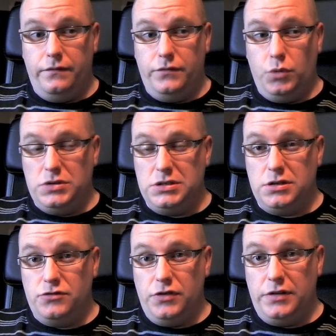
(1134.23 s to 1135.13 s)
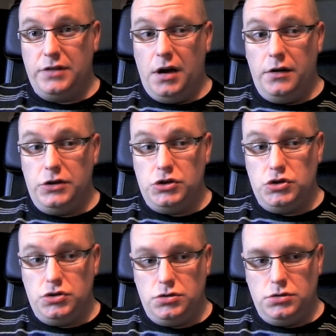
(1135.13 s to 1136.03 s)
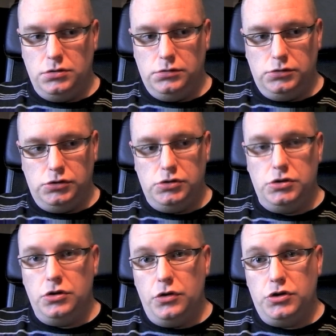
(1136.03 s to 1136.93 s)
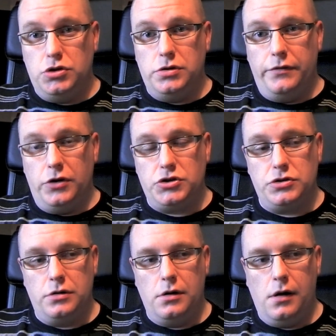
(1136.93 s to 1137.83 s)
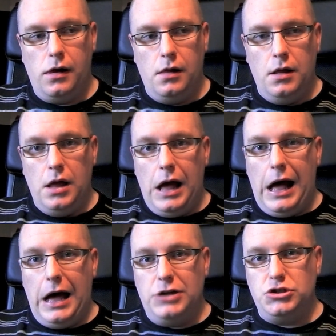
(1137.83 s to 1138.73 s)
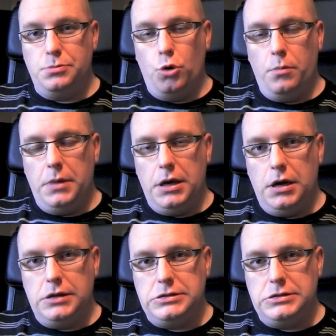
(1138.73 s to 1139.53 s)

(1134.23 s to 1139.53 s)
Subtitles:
2600 Atari, the junior version, and she bought me a